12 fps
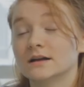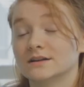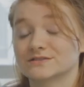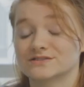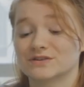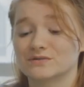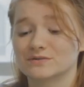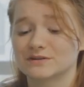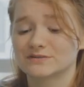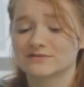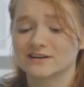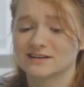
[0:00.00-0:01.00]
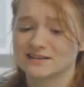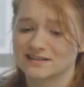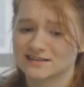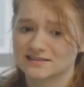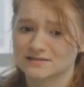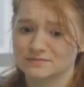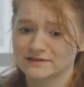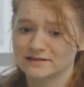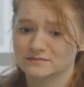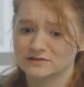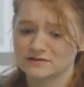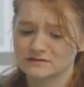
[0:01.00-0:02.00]
And totally fucking
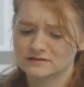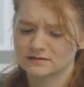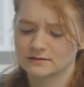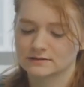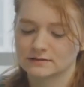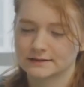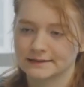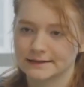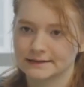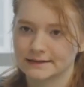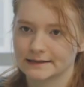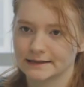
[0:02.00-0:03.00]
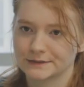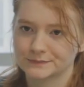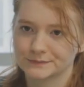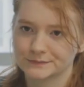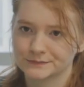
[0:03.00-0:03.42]
inexplicable. hate that game.